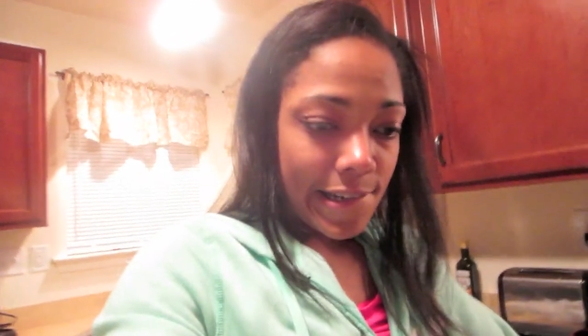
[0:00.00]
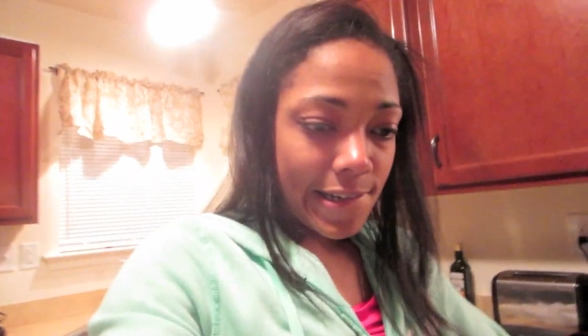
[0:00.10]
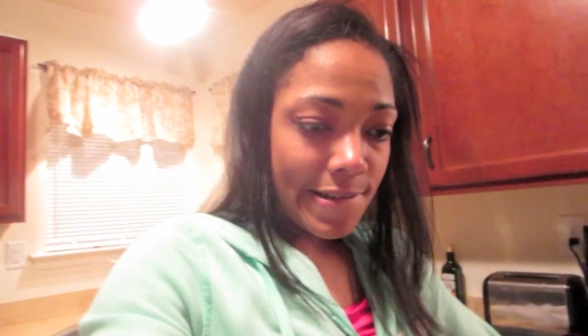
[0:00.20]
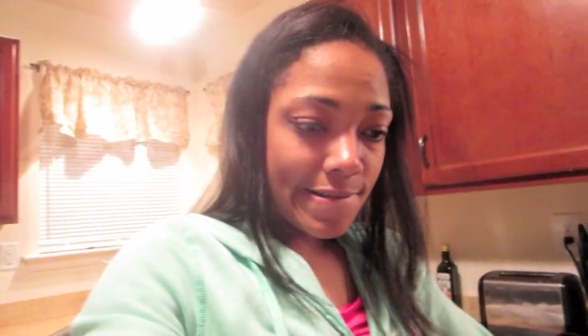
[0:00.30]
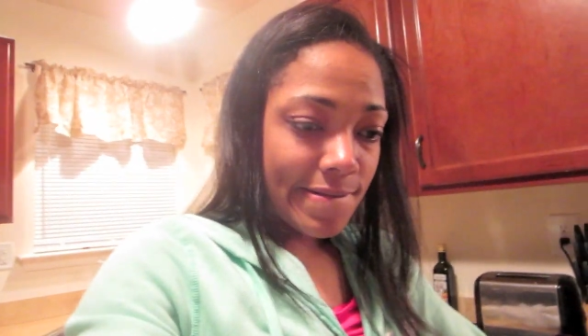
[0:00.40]

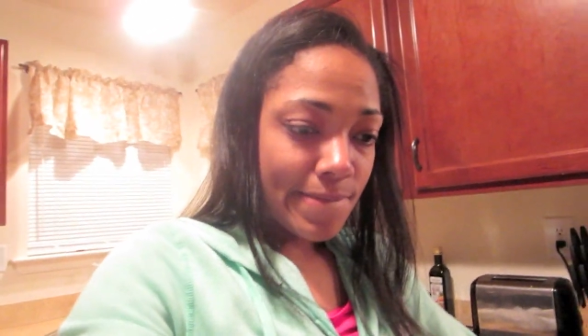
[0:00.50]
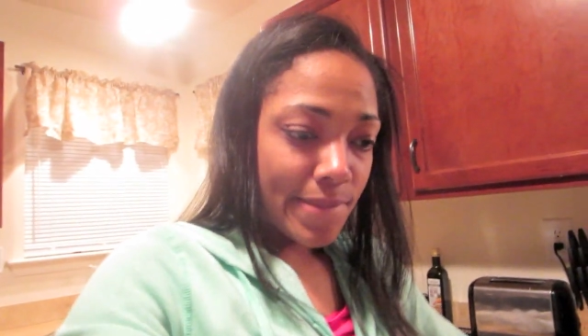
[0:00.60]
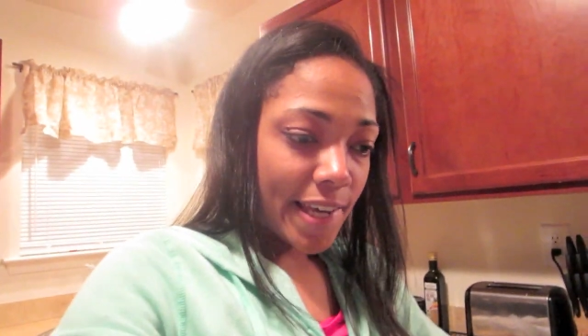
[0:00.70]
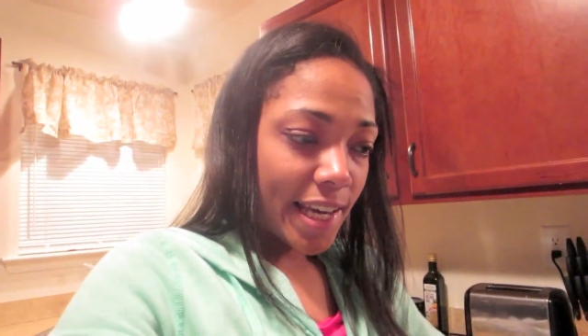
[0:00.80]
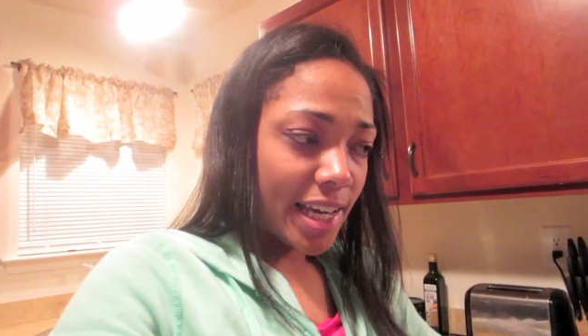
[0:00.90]
Um,
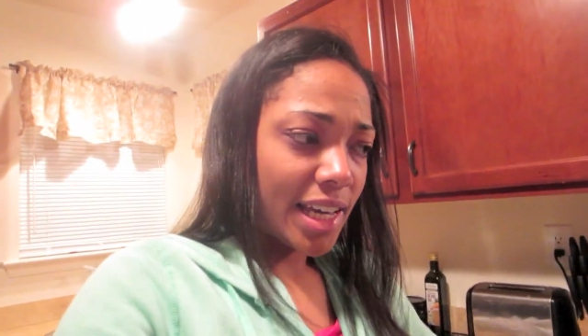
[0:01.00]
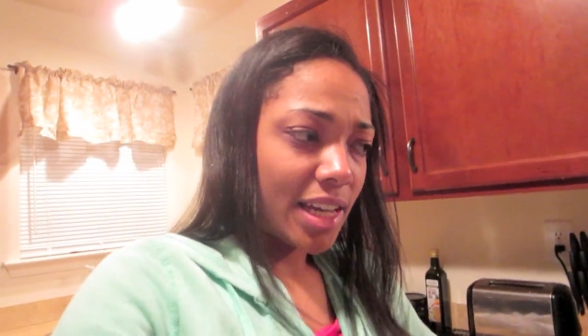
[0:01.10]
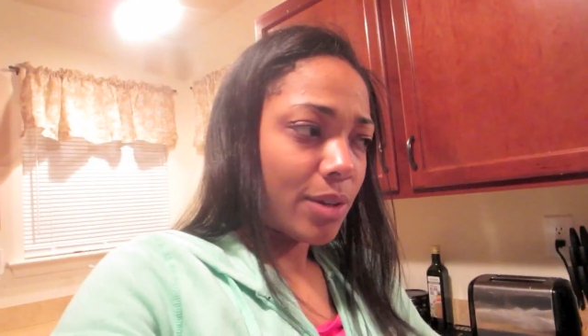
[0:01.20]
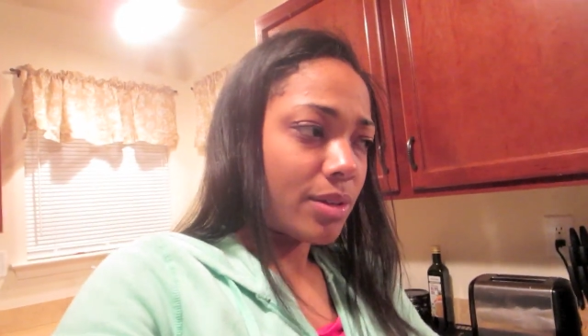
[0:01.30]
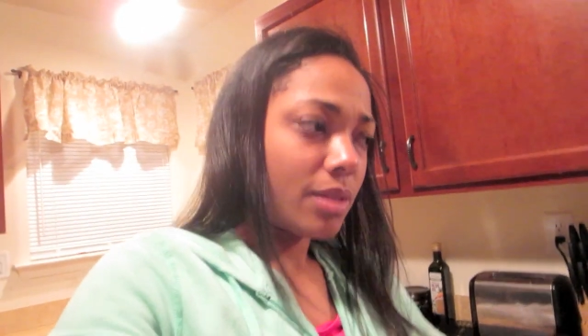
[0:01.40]
but yeah, I
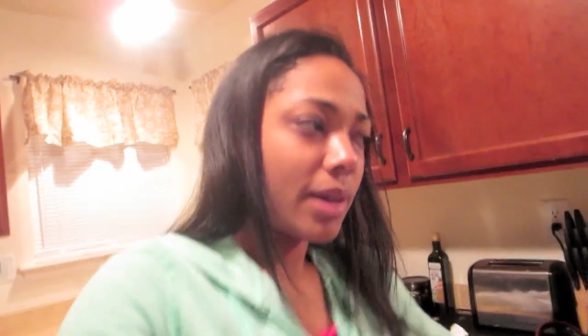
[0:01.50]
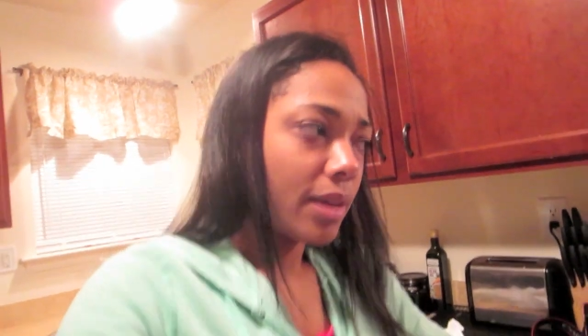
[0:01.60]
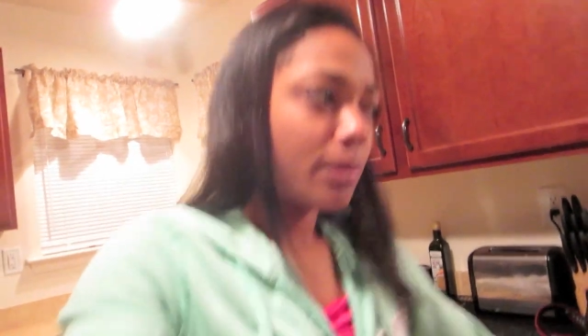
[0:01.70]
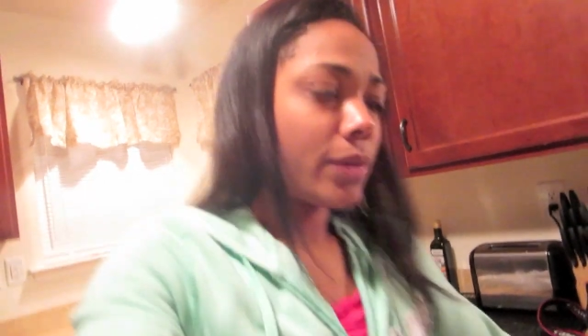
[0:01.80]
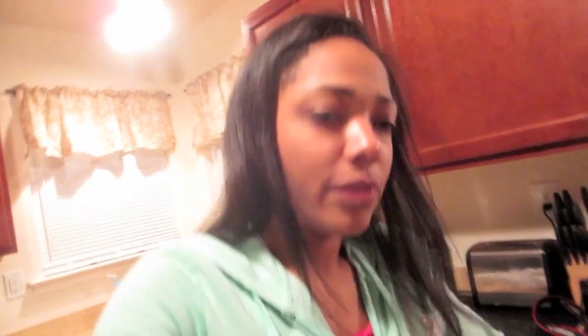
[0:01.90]
gotta go to the
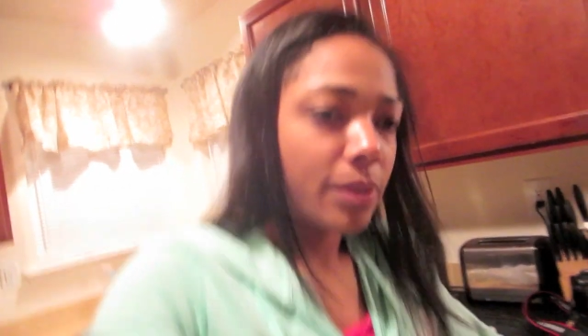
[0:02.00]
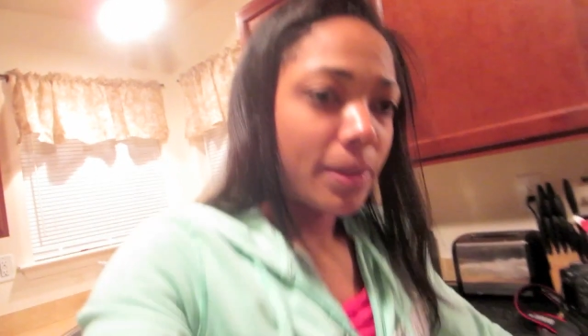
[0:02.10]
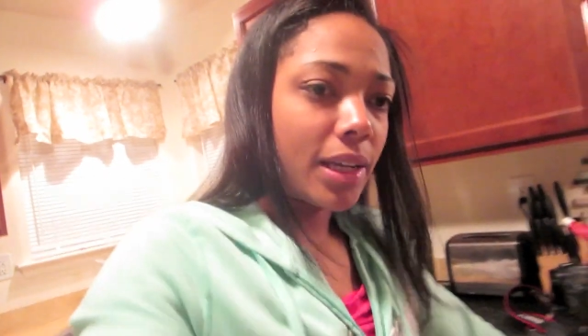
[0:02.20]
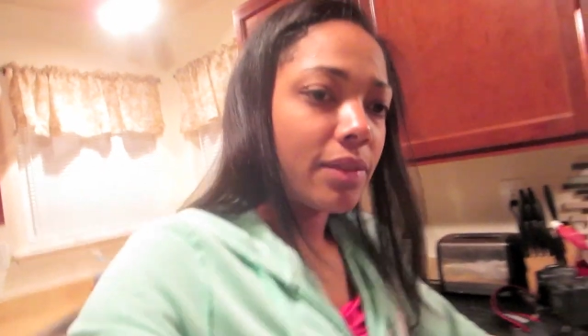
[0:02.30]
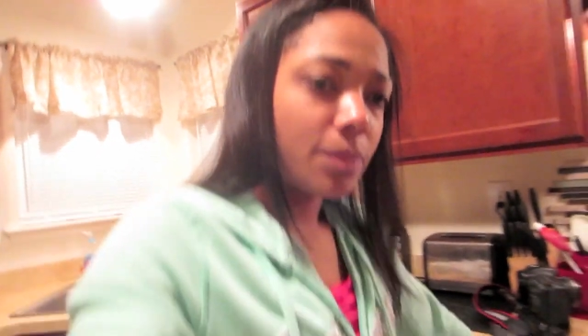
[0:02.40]
bathroom really, really
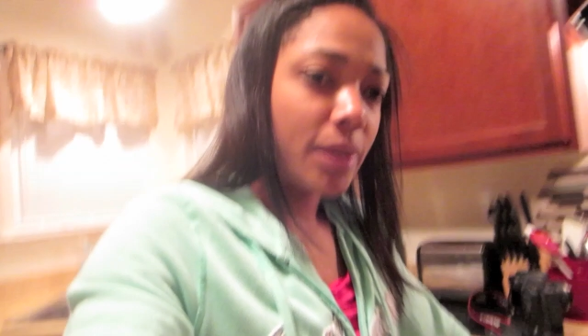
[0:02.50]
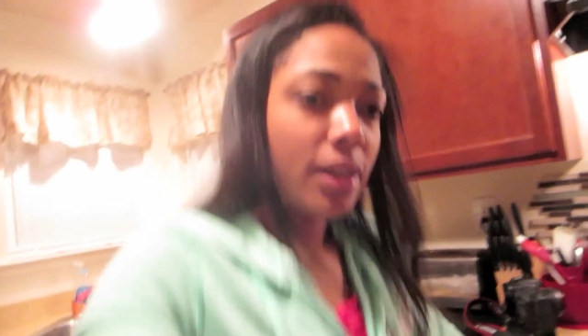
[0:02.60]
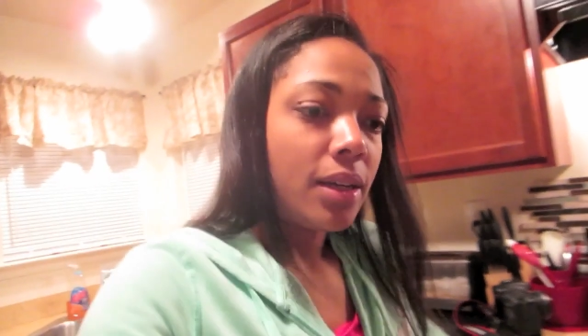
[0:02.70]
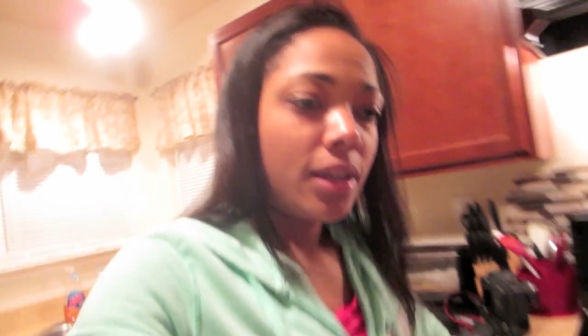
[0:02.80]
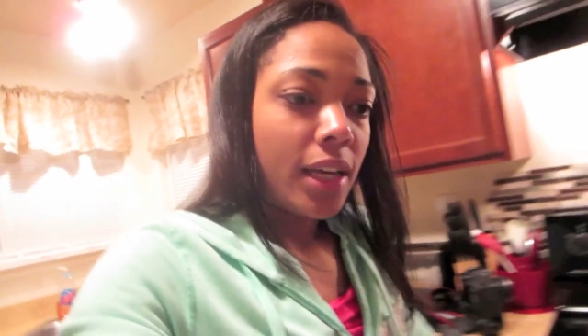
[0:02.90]
bad. I have to pee.